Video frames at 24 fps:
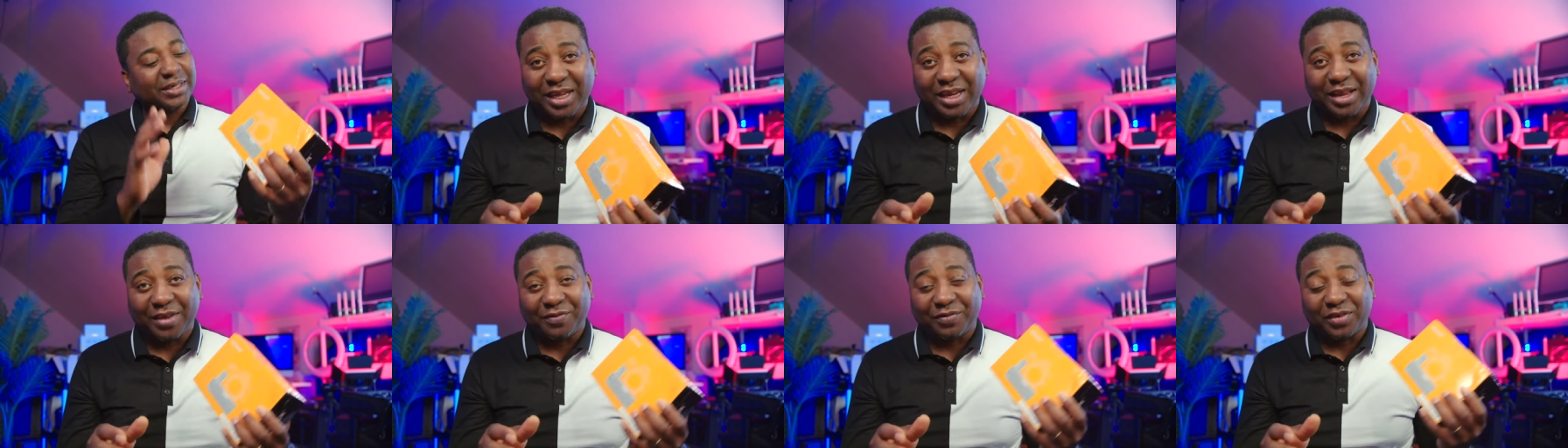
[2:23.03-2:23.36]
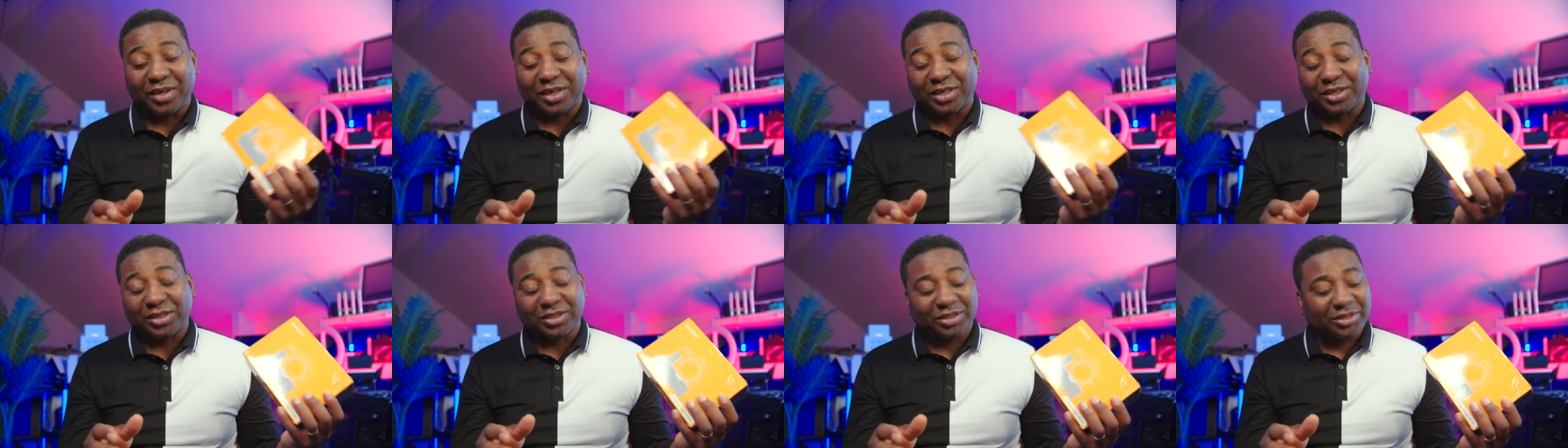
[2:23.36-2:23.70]
If
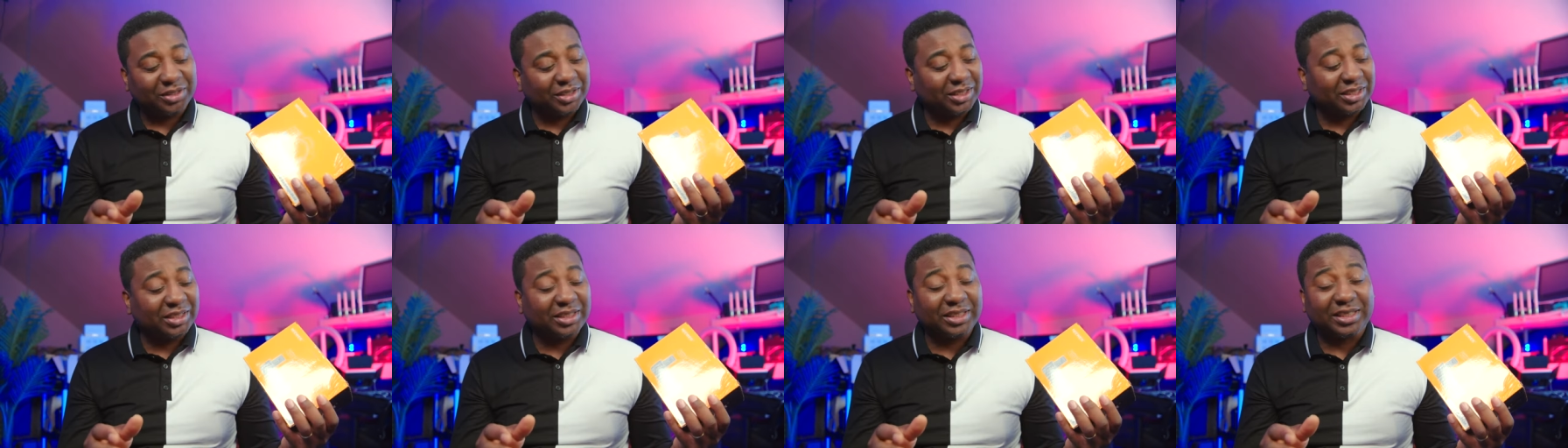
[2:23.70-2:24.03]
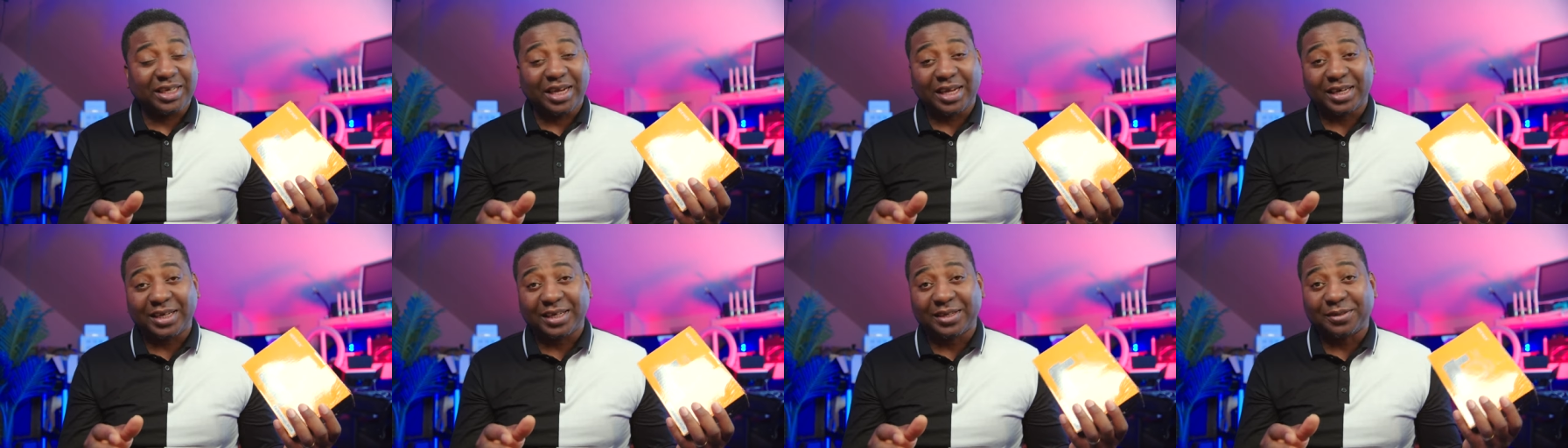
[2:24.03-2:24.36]
you're new to this
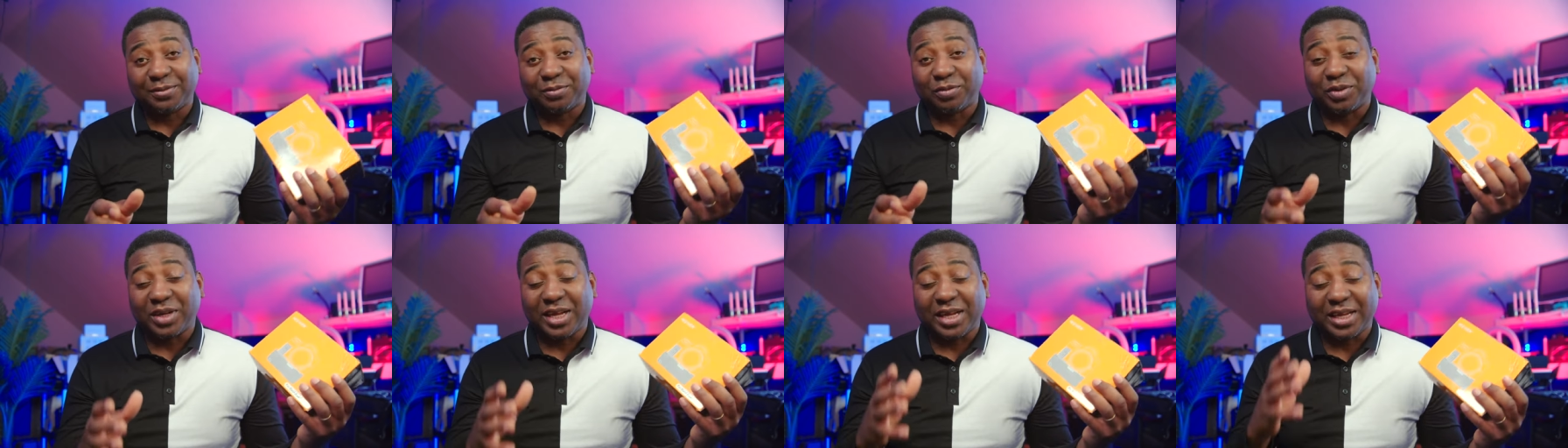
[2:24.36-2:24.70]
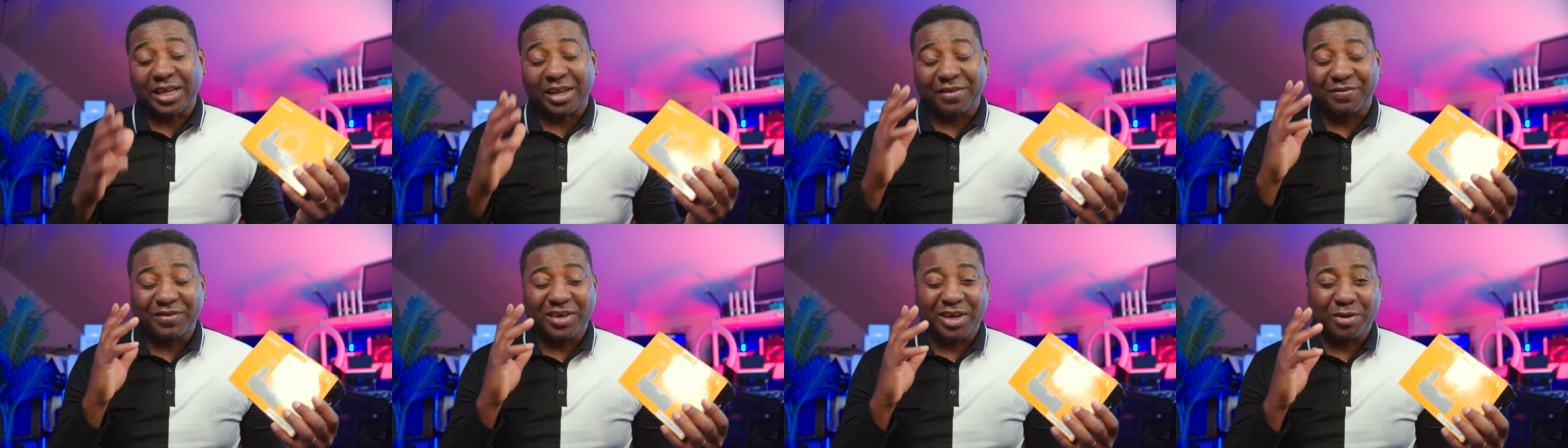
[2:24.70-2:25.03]
channel, we are
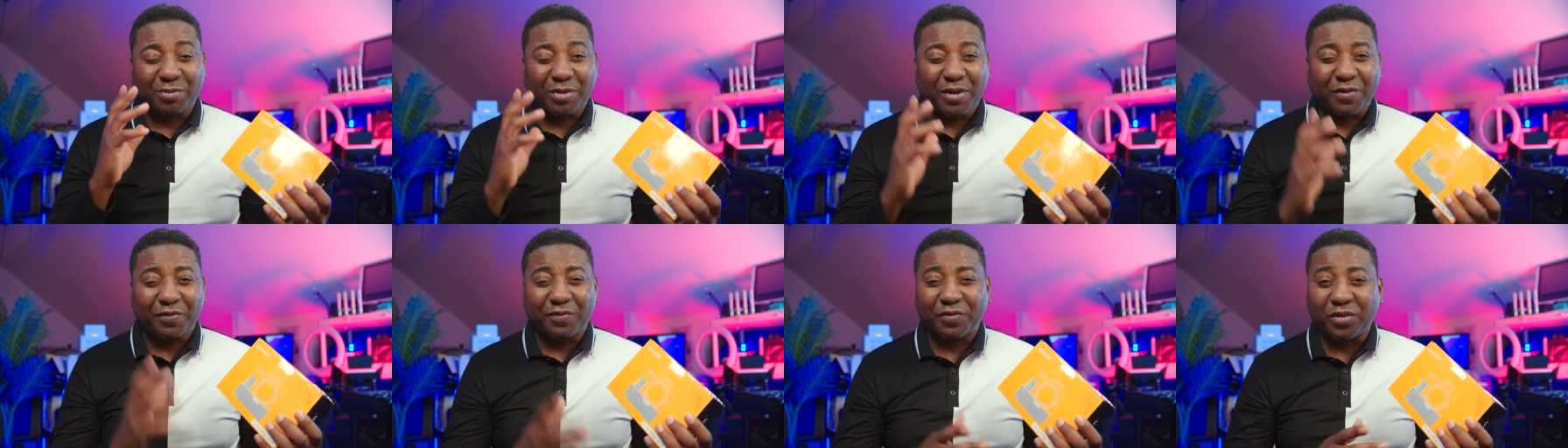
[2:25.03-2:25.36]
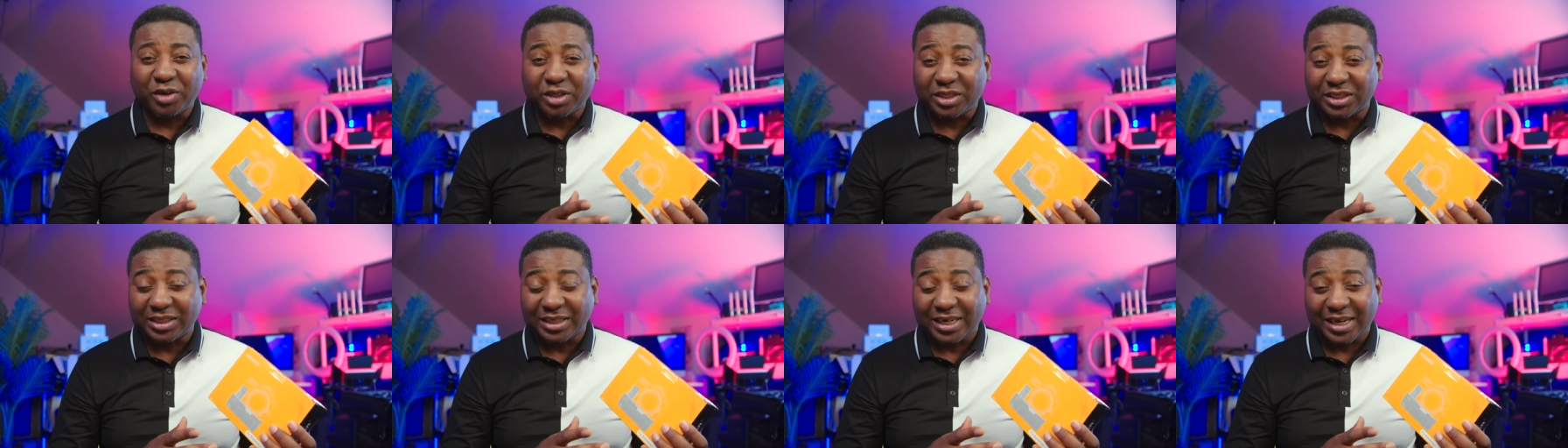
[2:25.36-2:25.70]
giving away
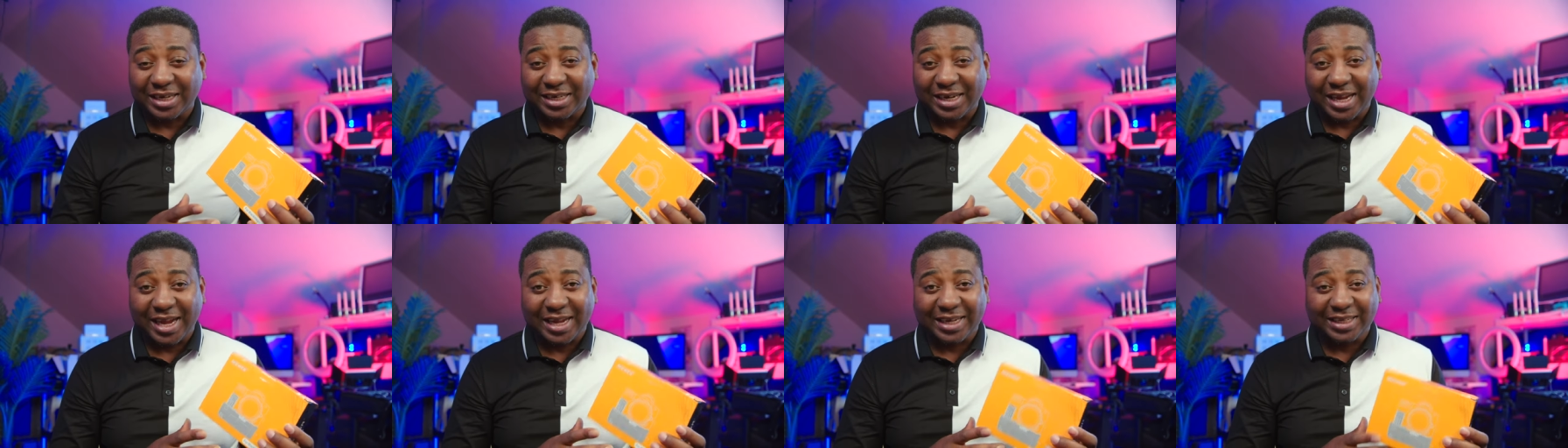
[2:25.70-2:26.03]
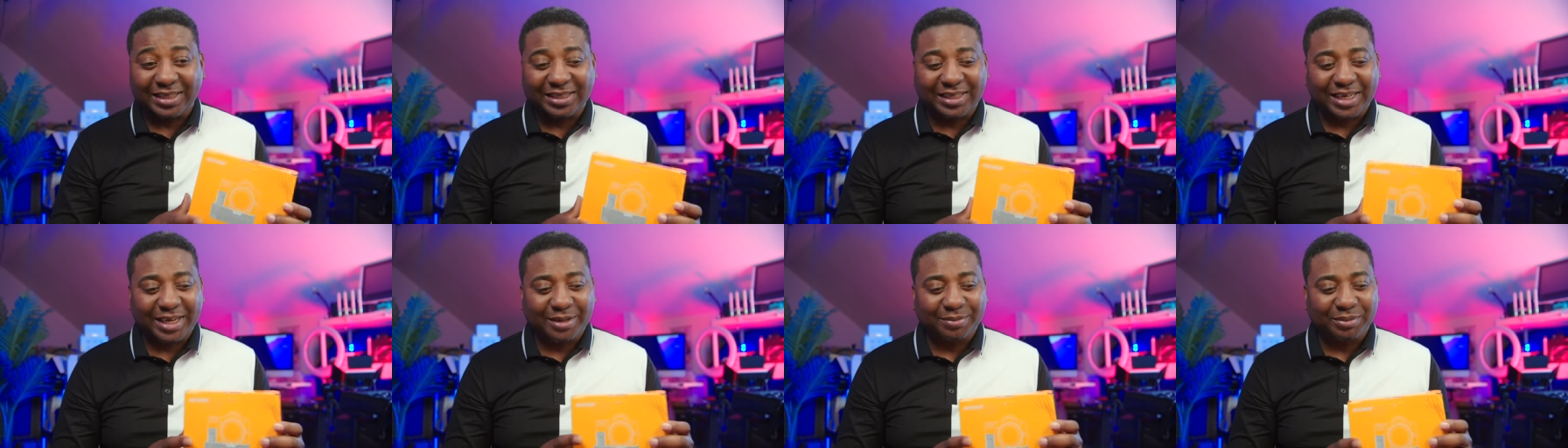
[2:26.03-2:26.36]
49
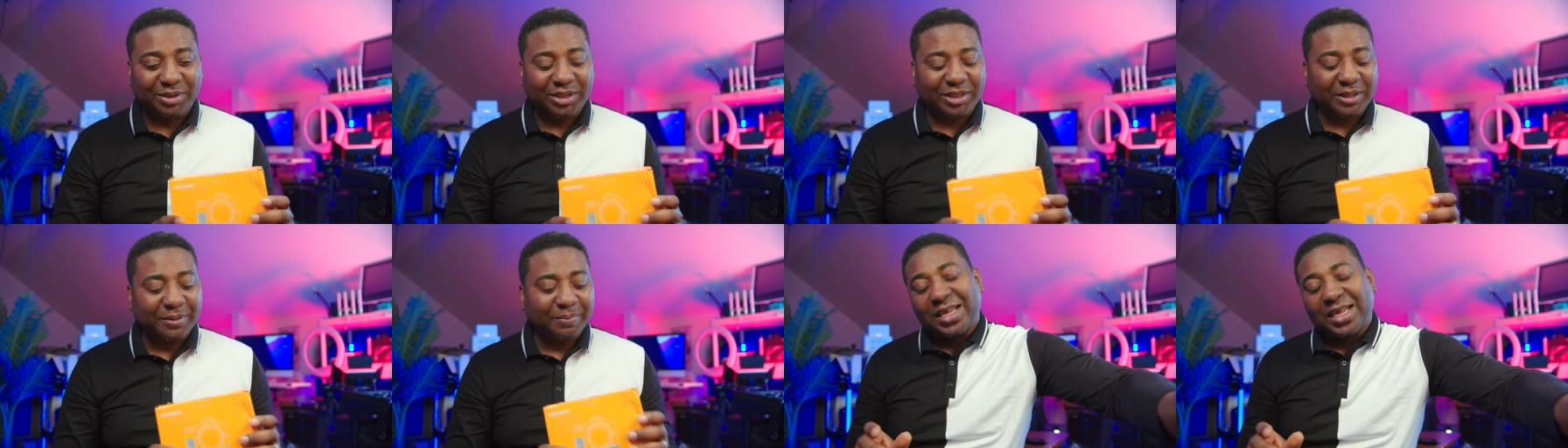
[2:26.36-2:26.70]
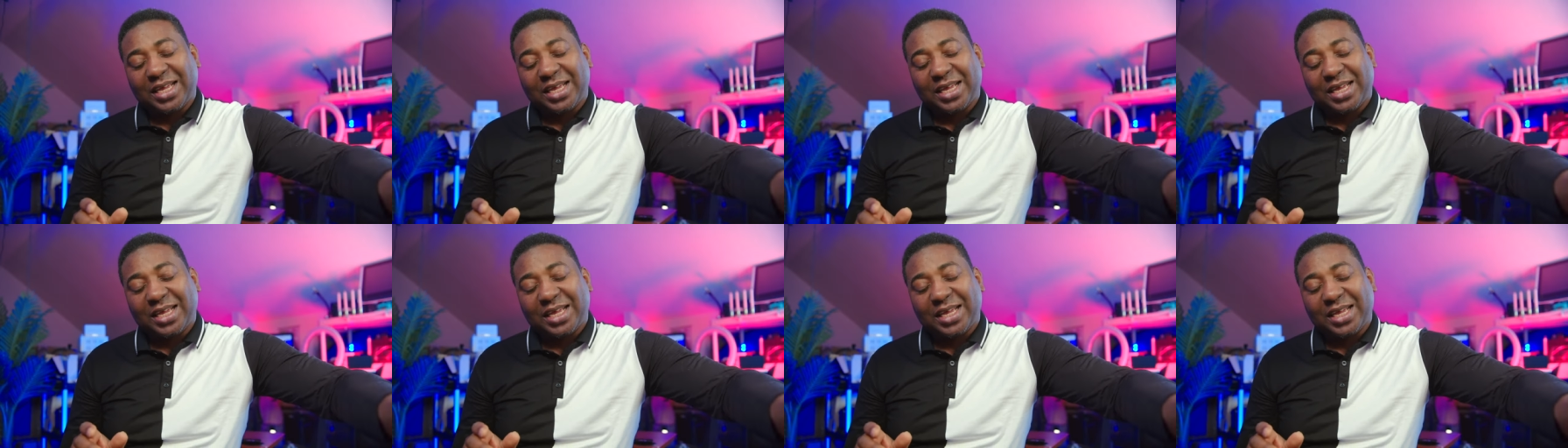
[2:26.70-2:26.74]
items.